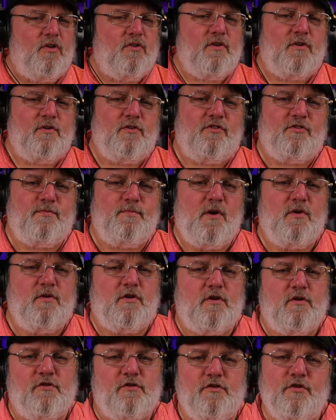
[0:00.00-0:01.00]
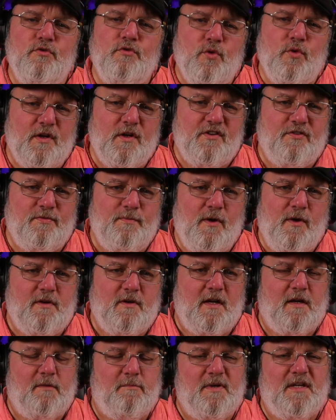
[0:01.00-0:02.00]
those smokers who quit
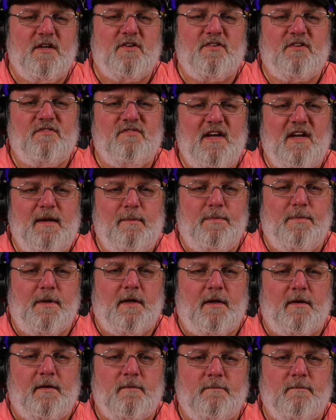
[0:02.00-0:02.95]
smoking because of vaping?